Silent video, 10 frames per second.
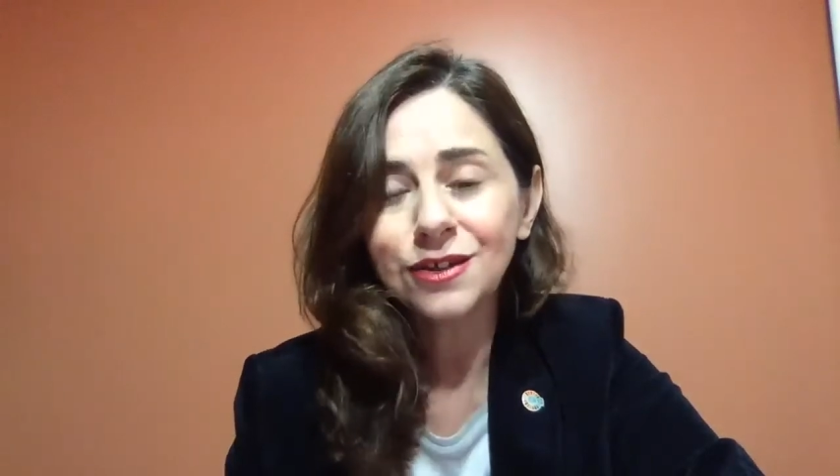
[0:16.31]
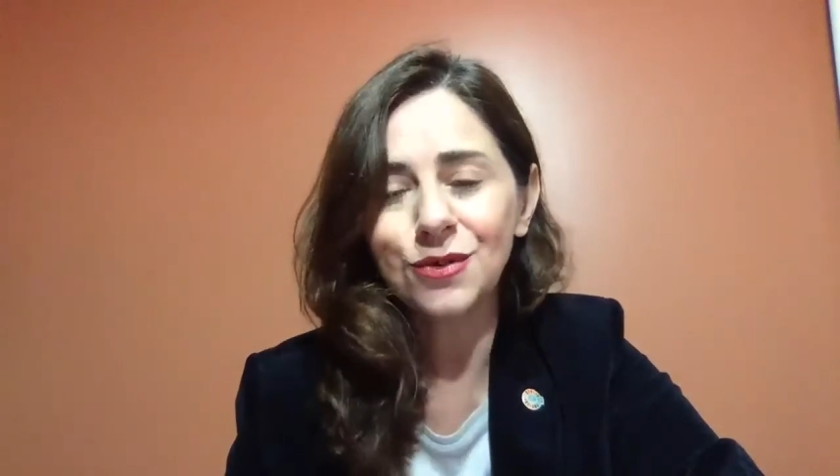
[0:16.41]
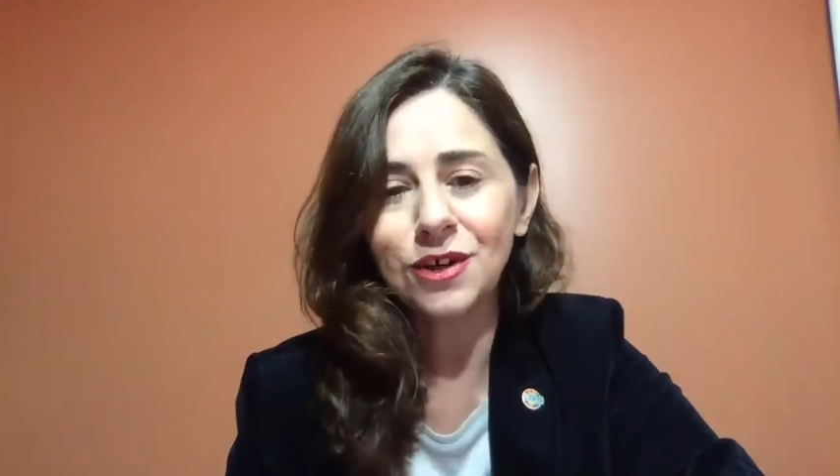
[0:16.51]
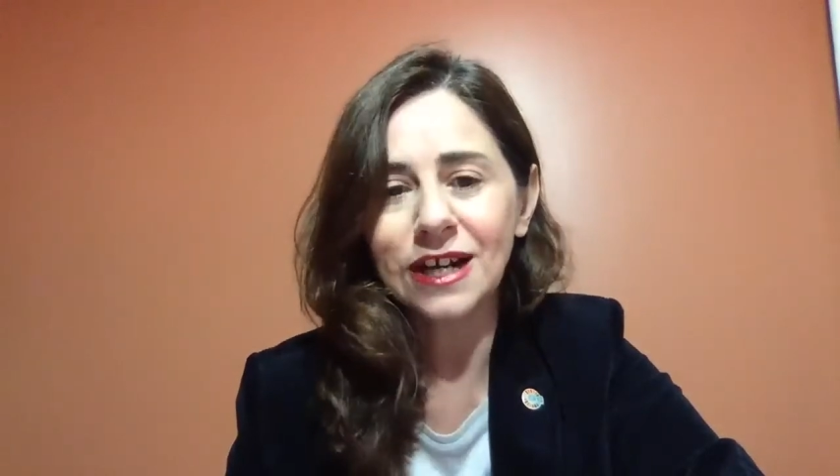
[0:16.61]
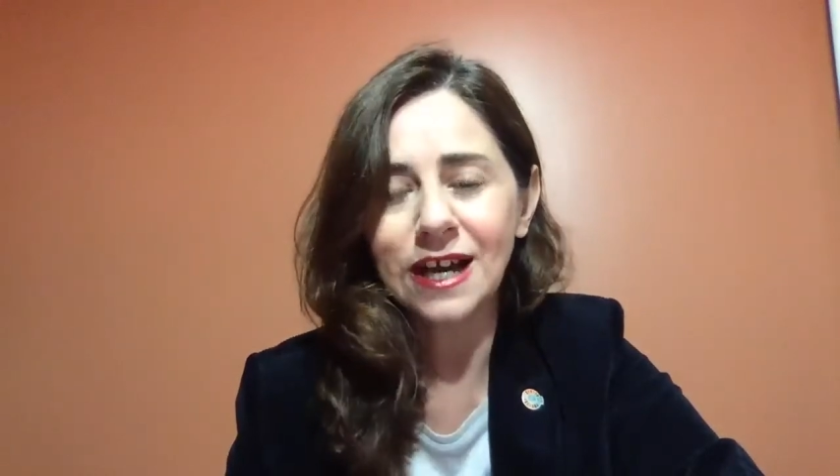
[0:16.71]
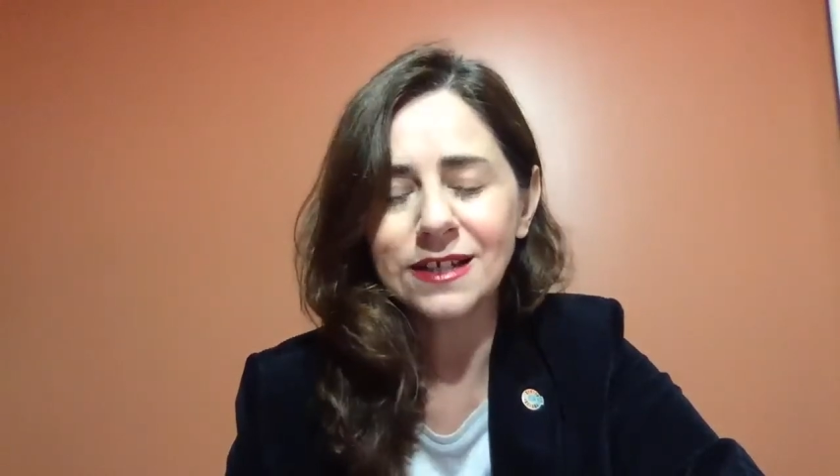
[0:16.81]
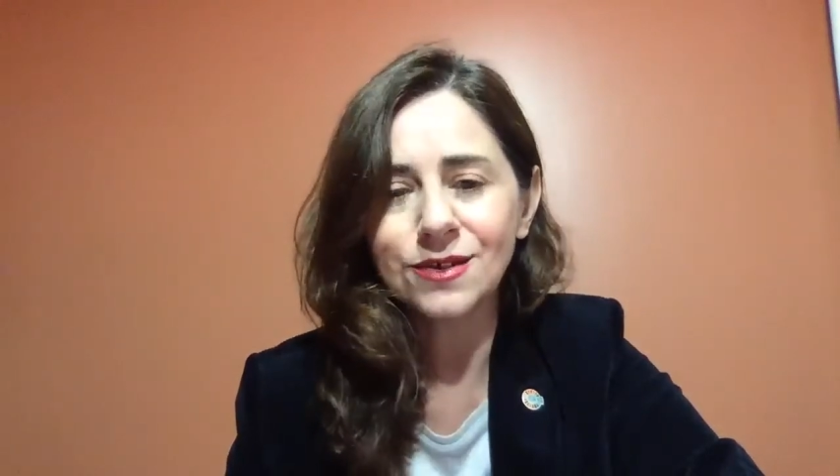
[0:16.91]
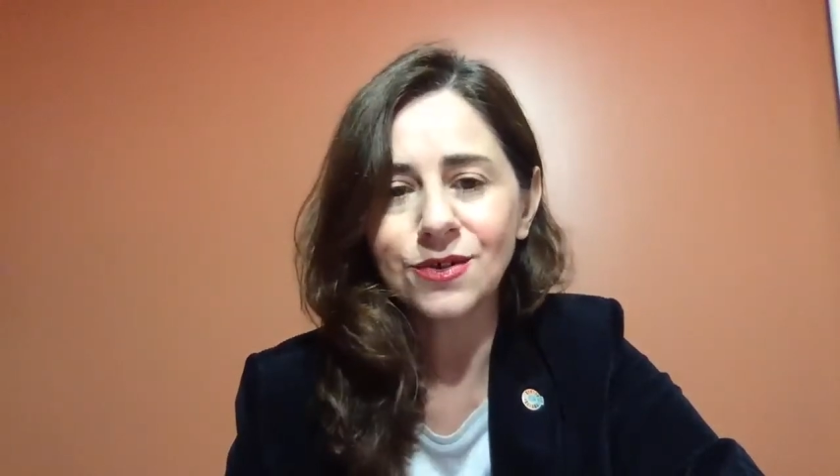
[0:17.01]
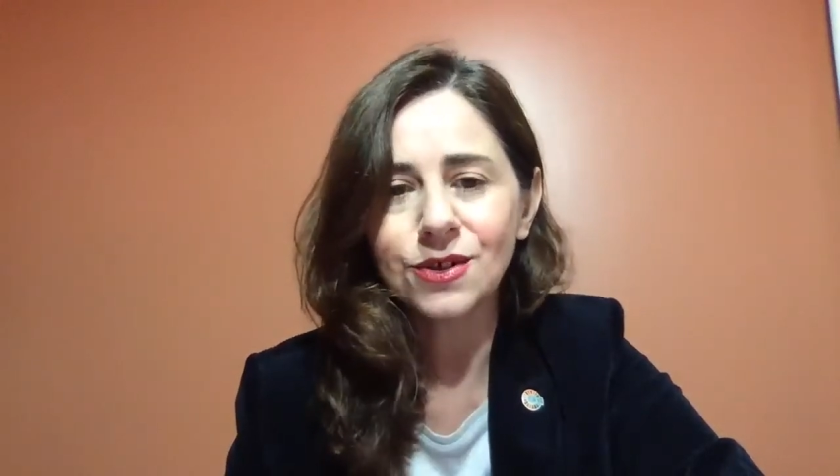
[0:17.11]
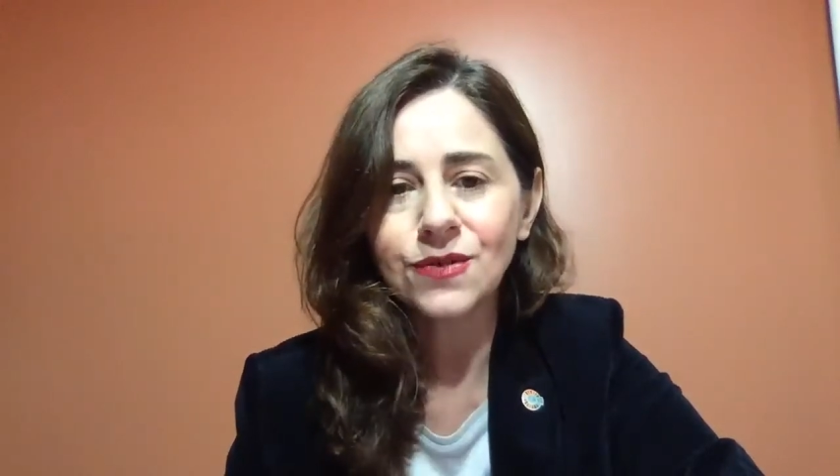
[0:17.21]
the
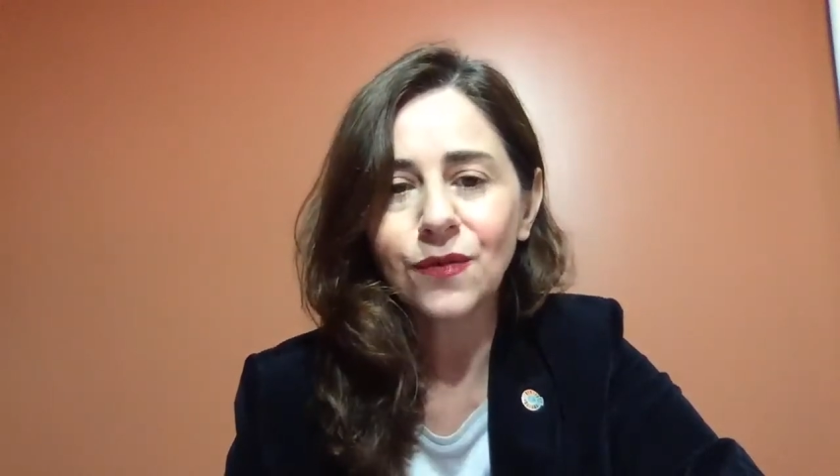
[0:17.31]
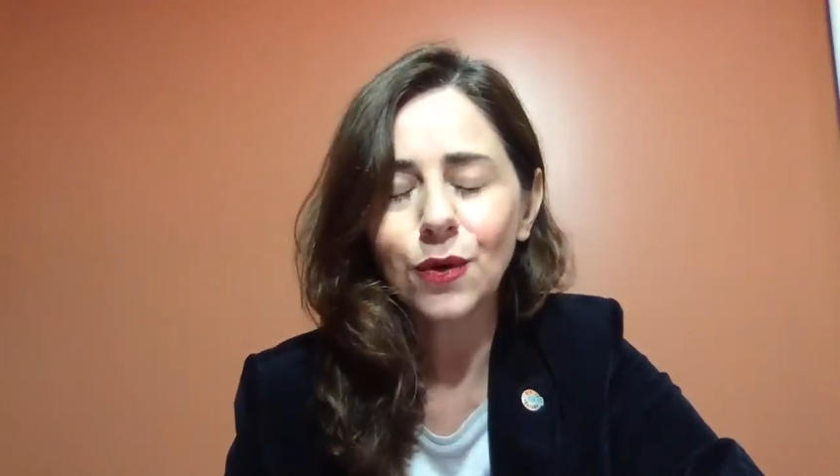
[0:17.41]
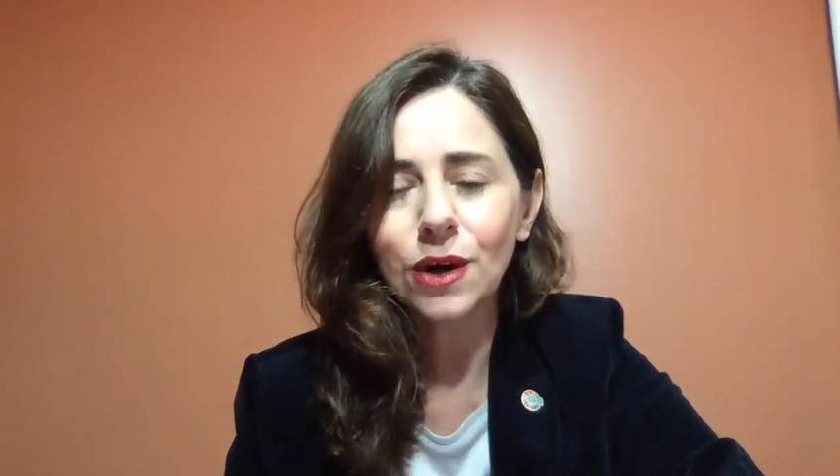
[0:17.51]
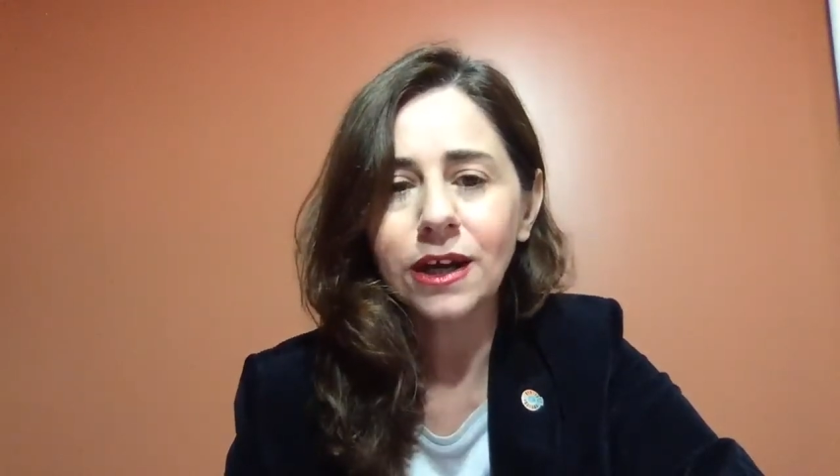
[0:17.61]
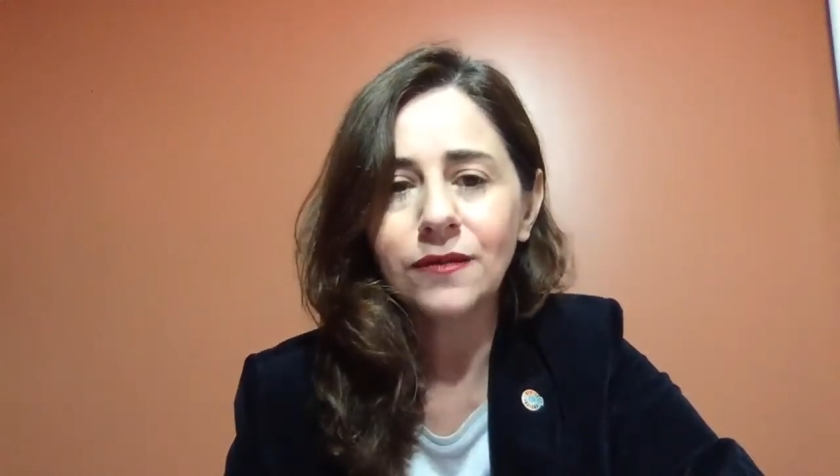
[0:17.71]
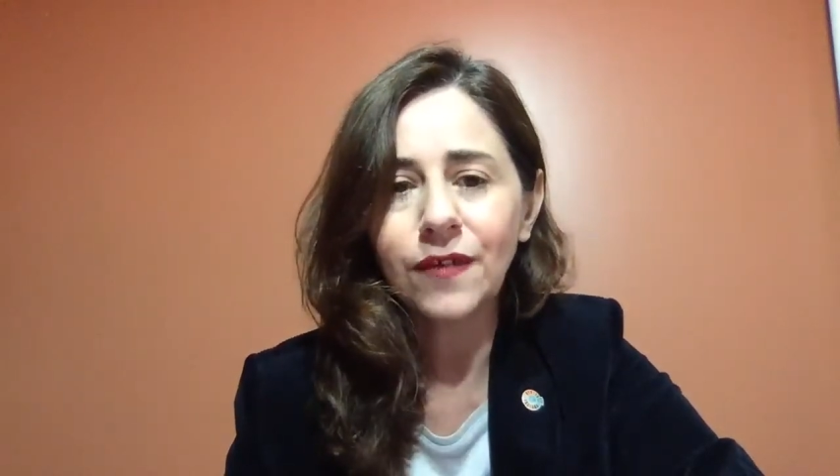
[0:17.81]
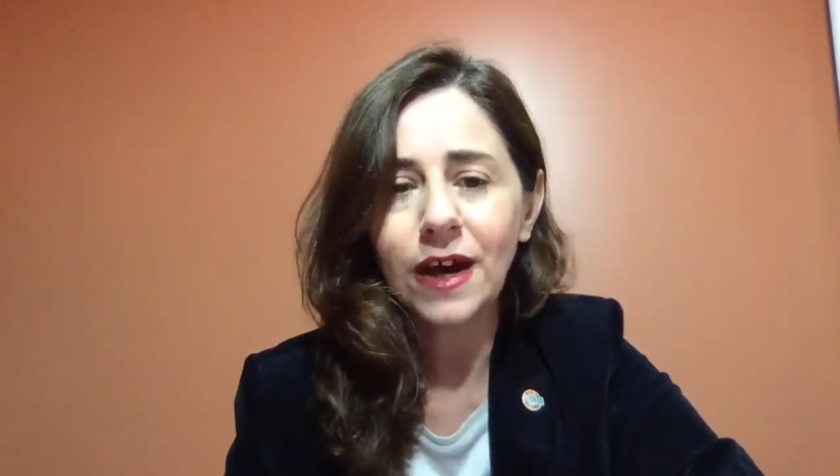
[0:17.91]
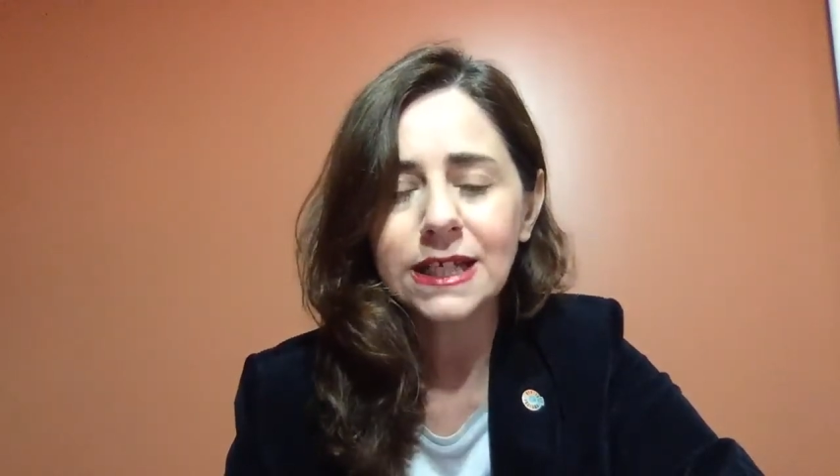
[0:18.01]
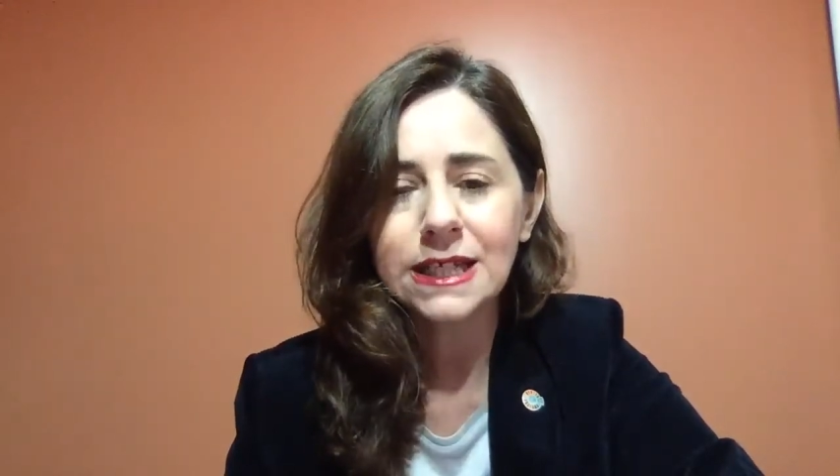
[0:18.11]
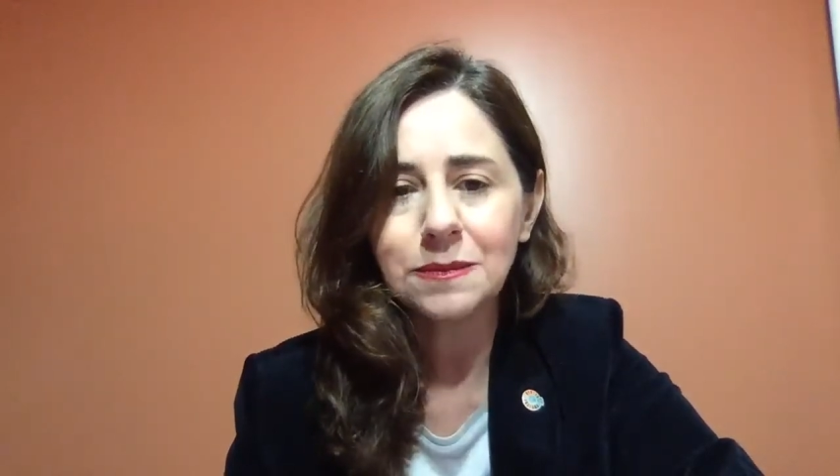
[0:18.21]
organizers for
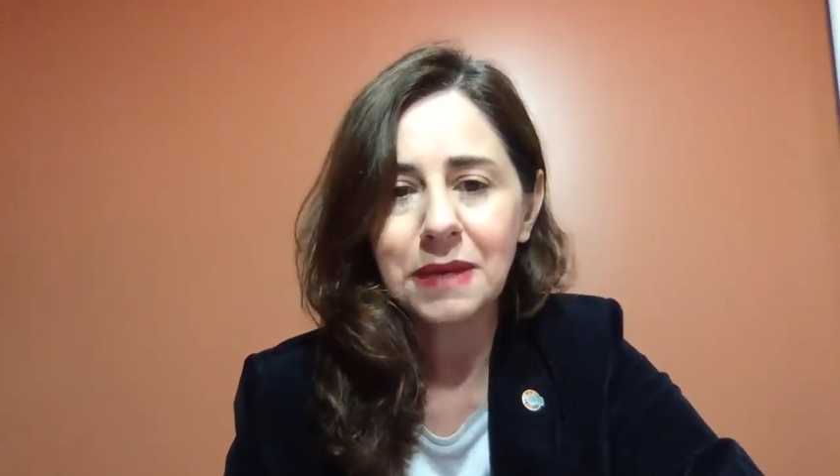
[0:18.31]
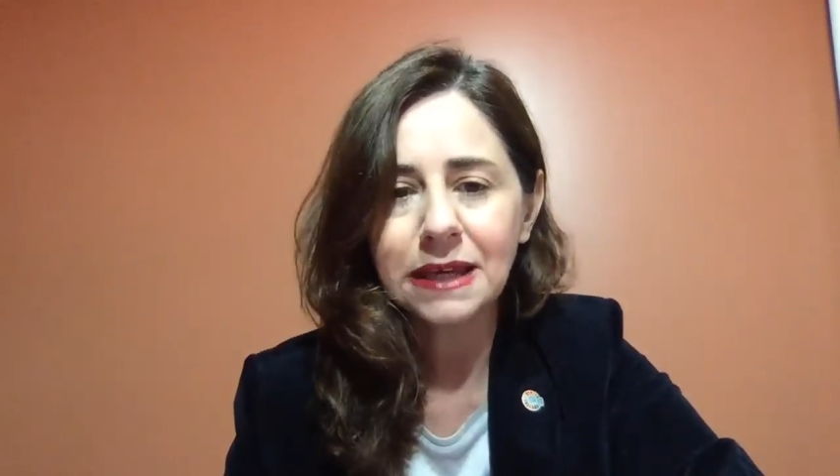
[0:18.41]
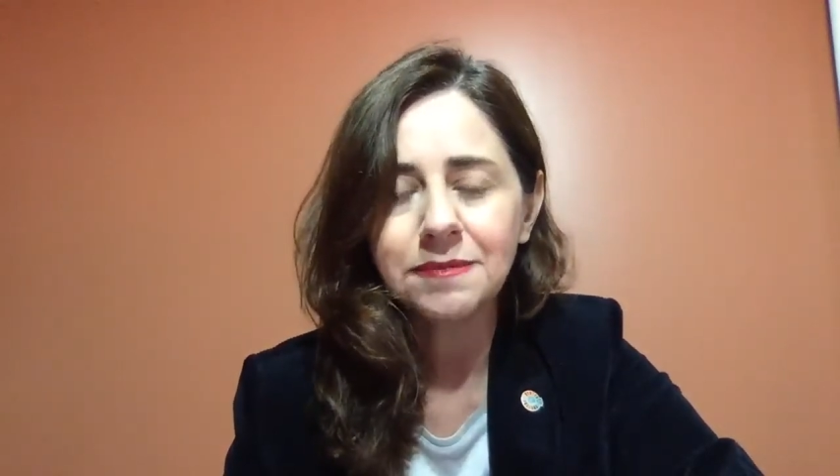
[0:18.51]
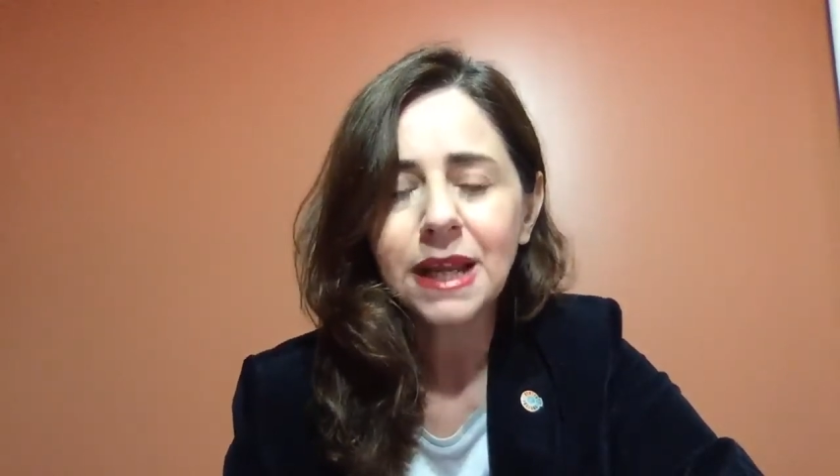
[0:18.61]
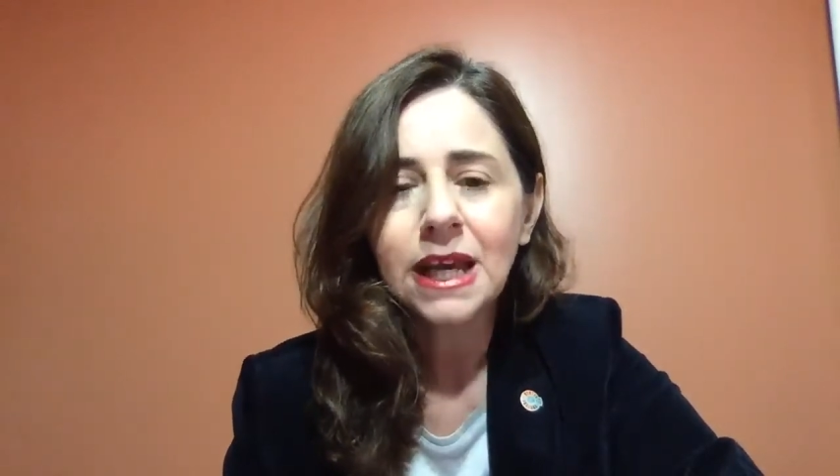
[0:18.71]
inviting me.